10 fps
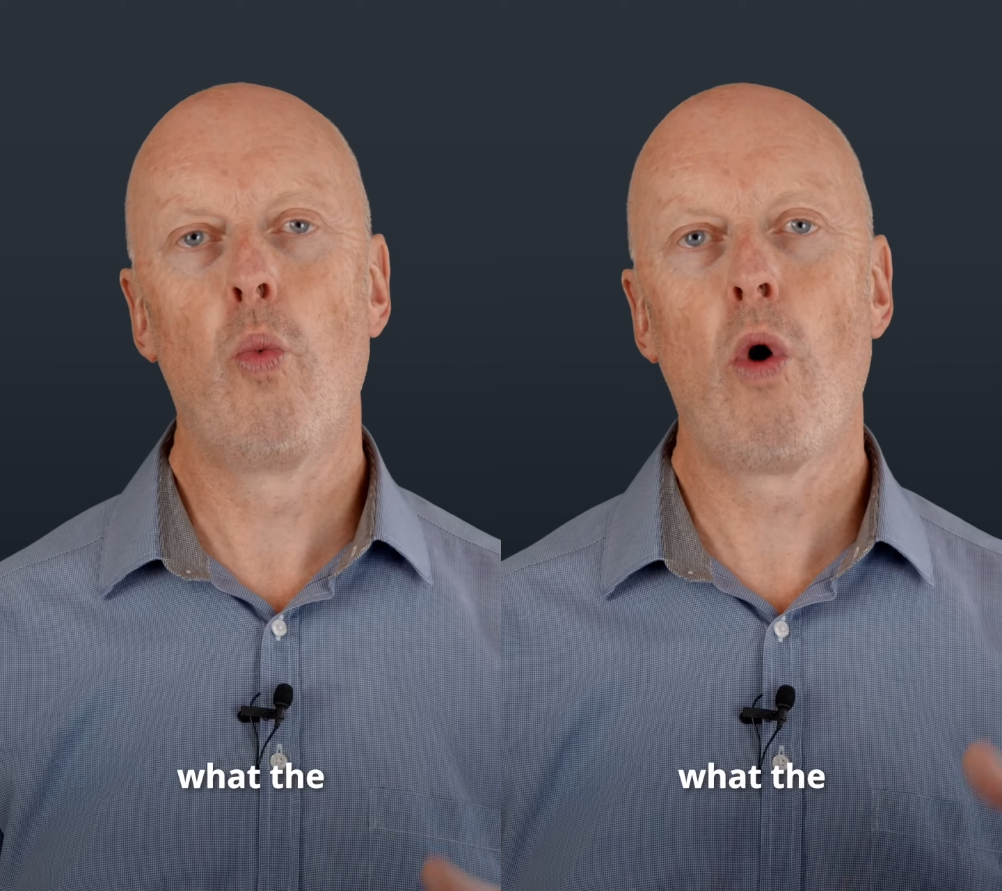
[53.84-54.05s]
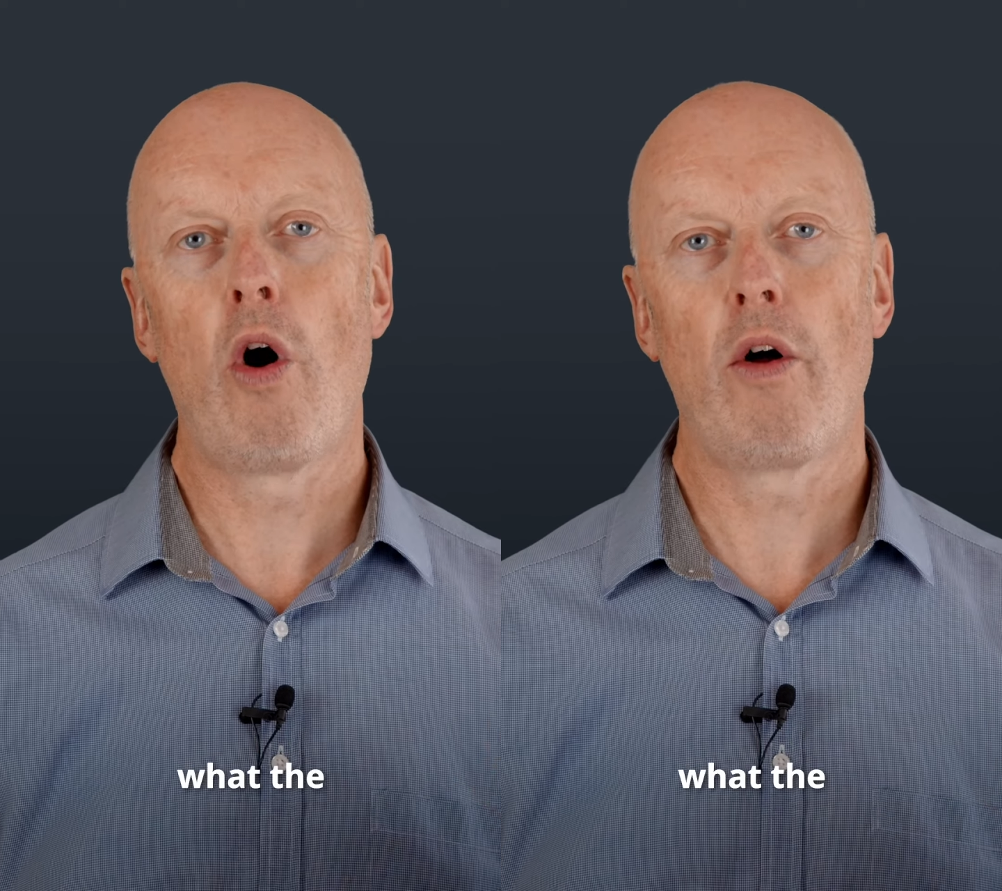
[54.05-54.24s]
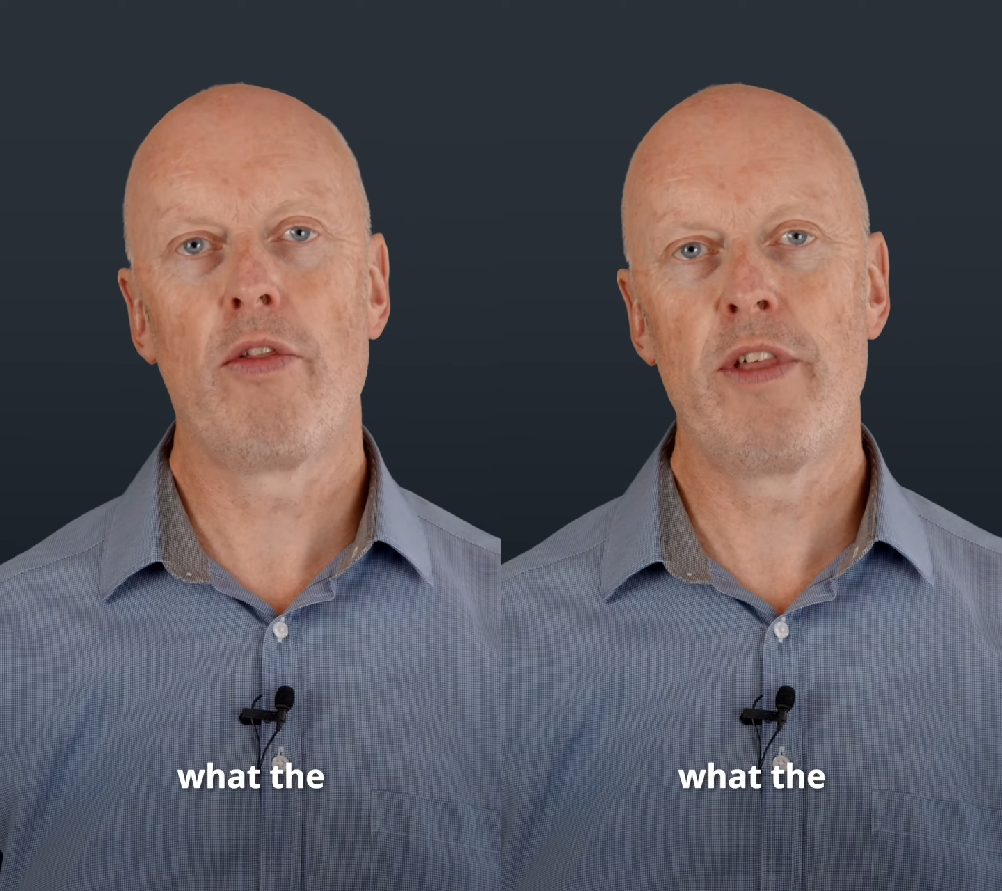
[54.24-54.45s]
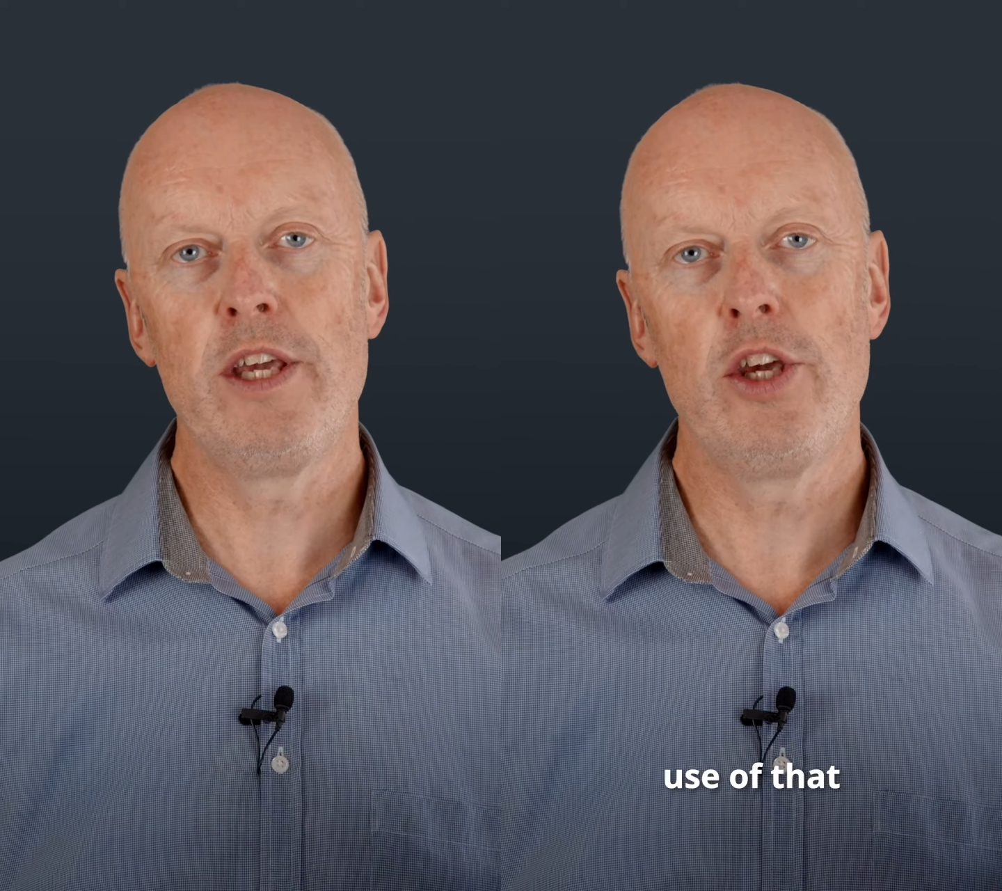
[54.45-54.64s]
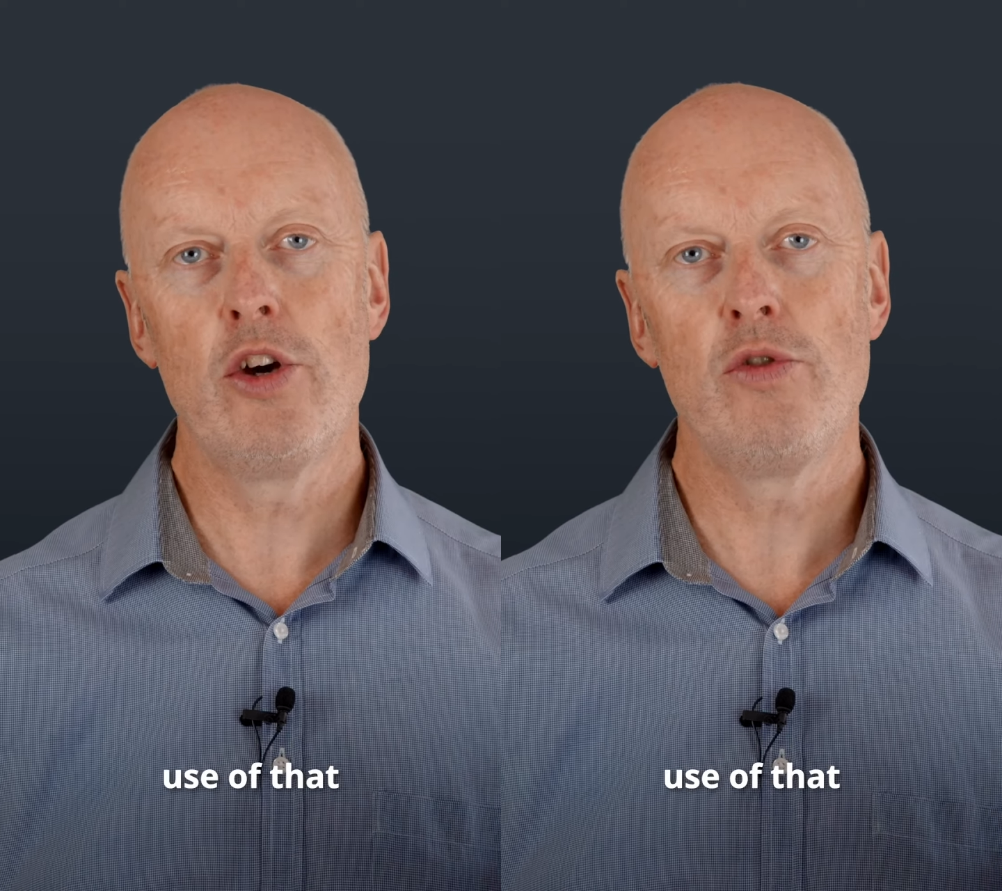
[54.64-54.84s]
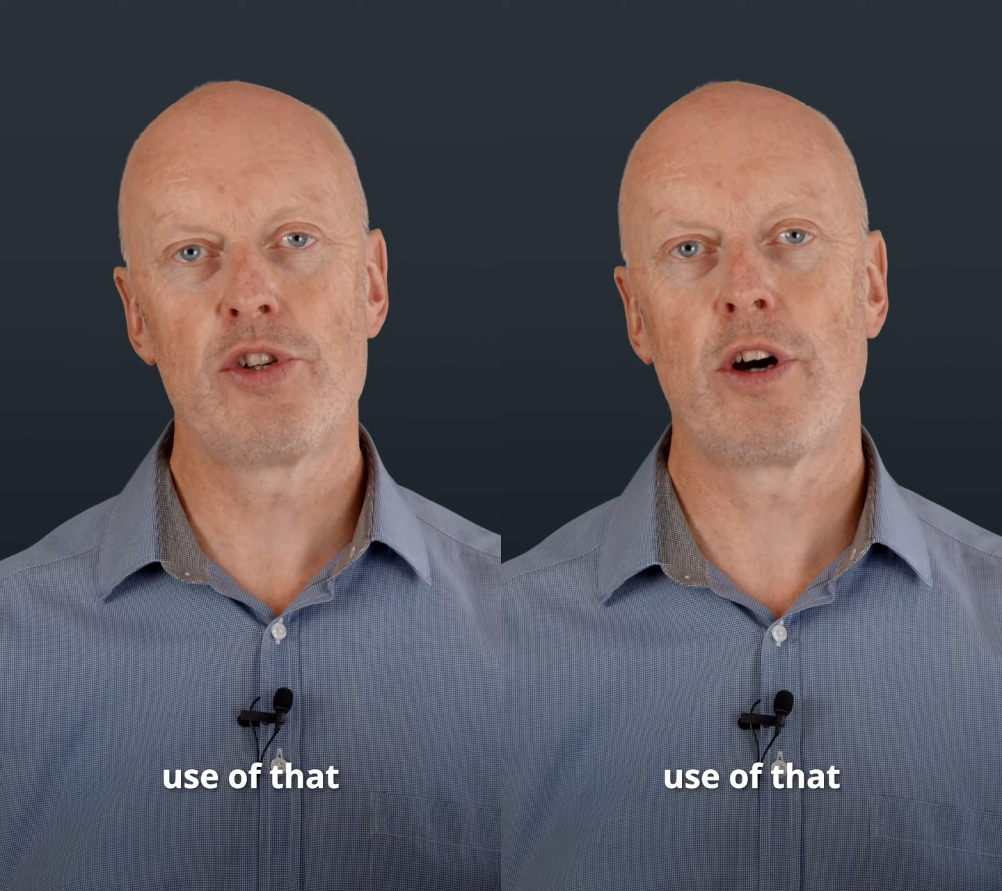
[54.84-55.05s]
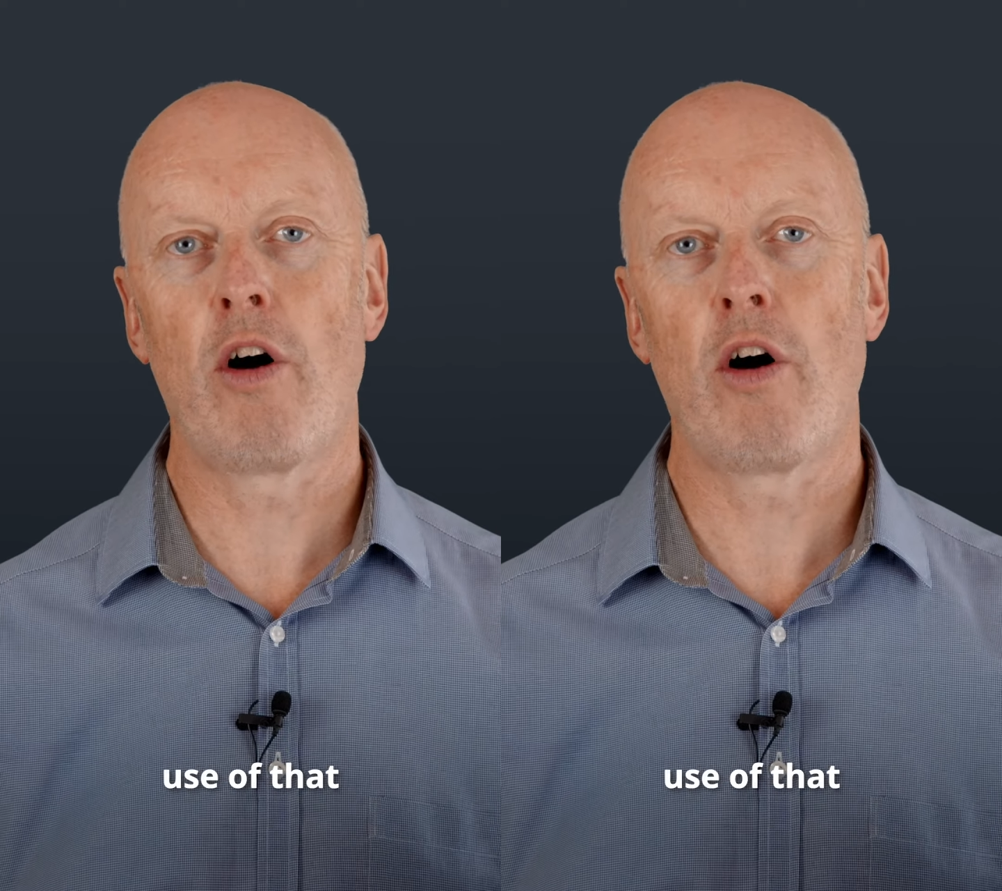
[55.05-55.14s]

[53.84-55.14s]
what the use